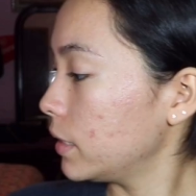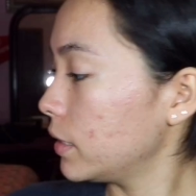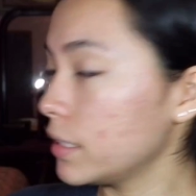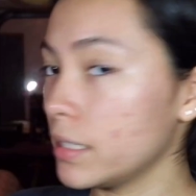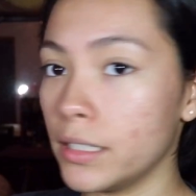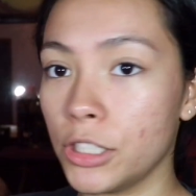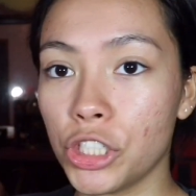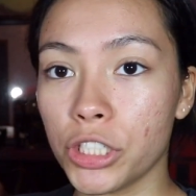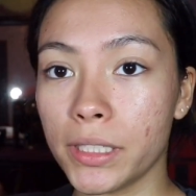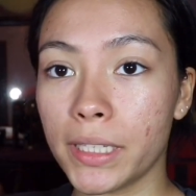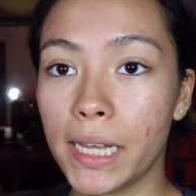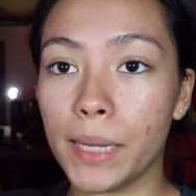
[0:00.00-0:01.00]
It is
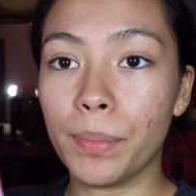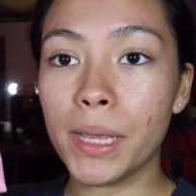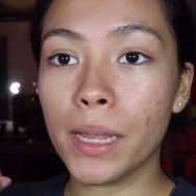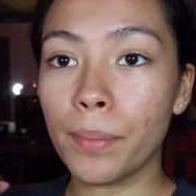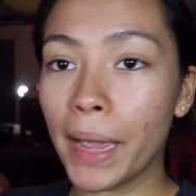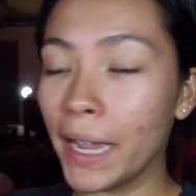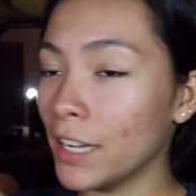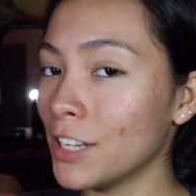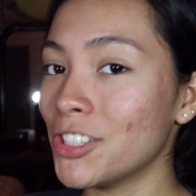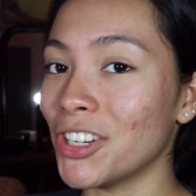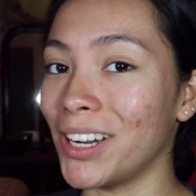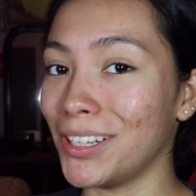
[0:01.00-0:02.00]
just a pink
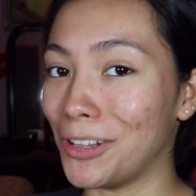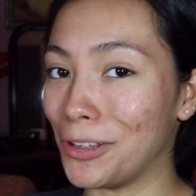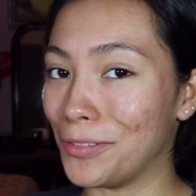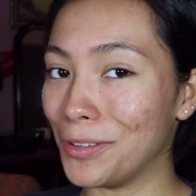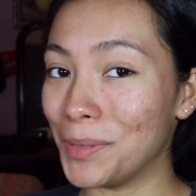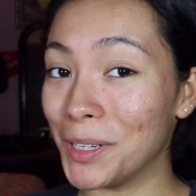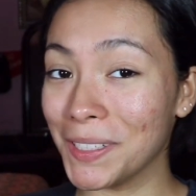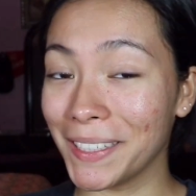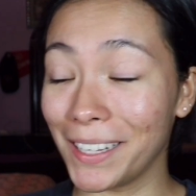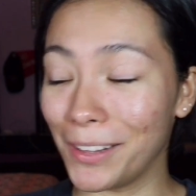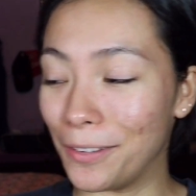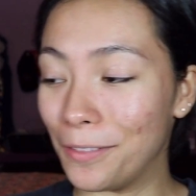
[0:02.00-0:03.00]
package. I love it
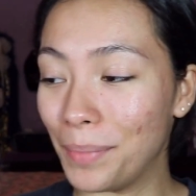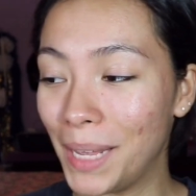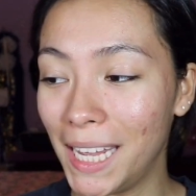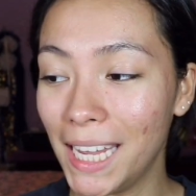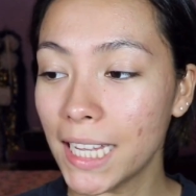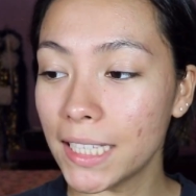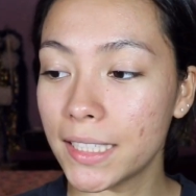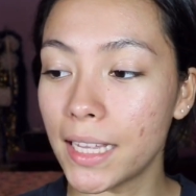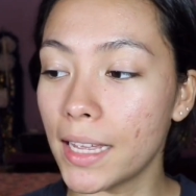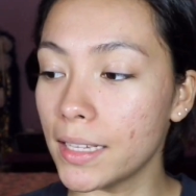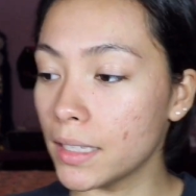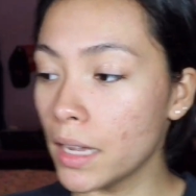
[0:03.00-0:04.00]
because I love pink. It
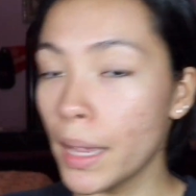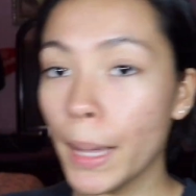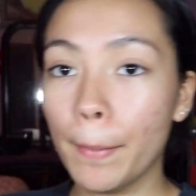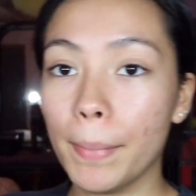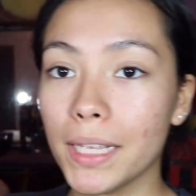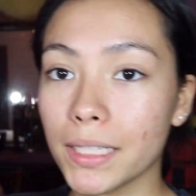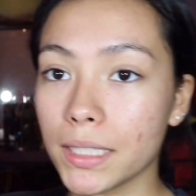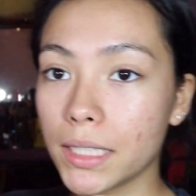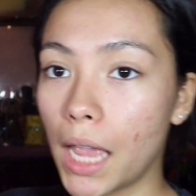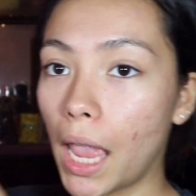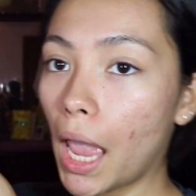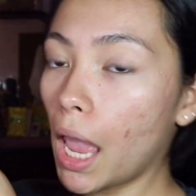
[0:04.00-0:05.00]
says Miss
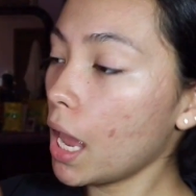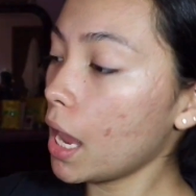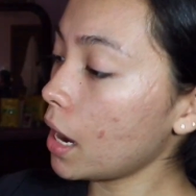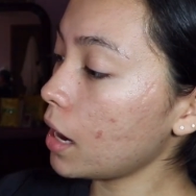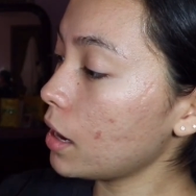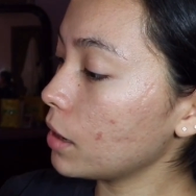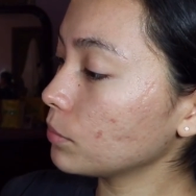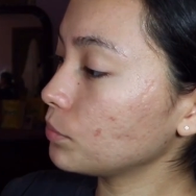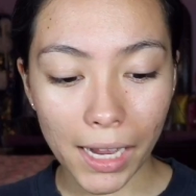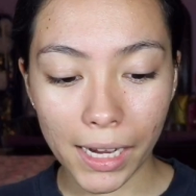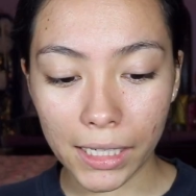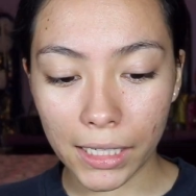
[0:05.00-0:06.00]
A.
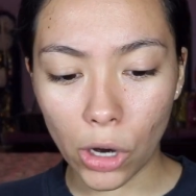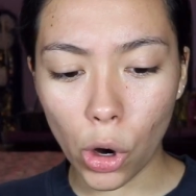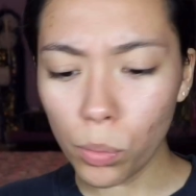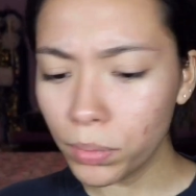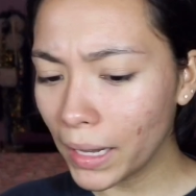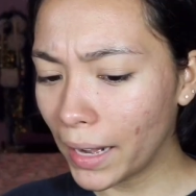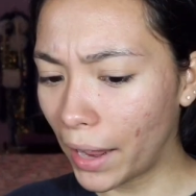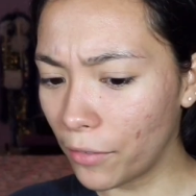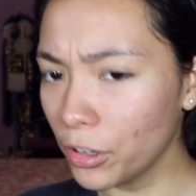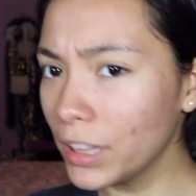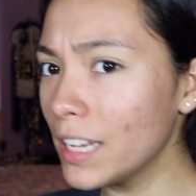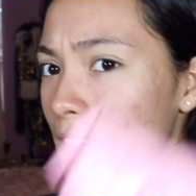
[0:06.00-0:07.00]
I hope that
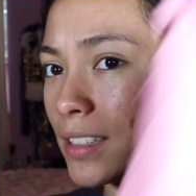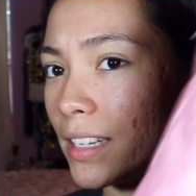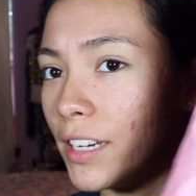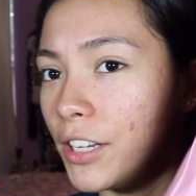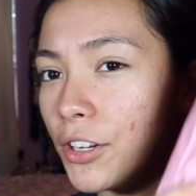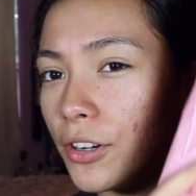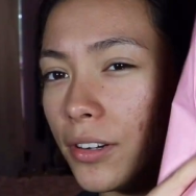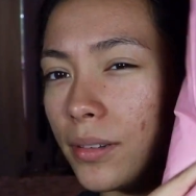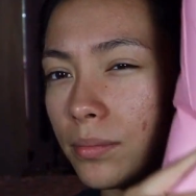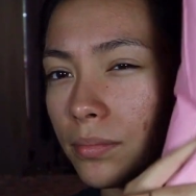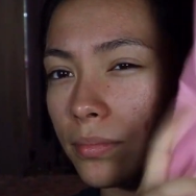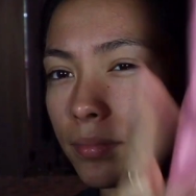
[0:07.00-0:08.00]
everything is in here.
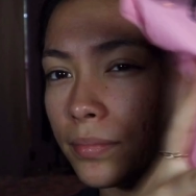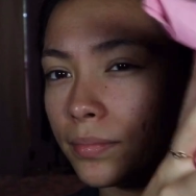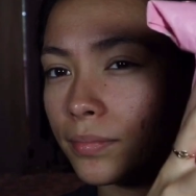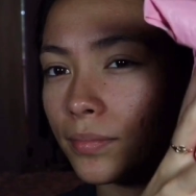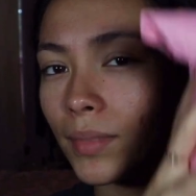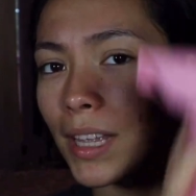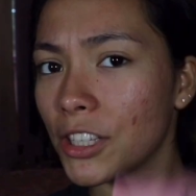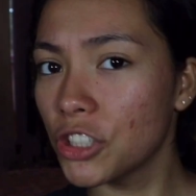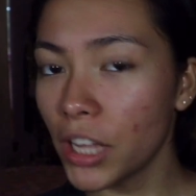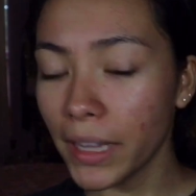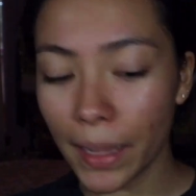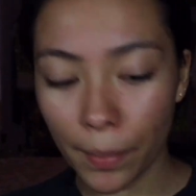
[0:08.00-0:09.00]

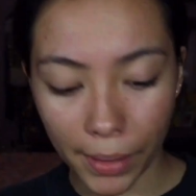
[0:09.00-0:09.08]
It's not that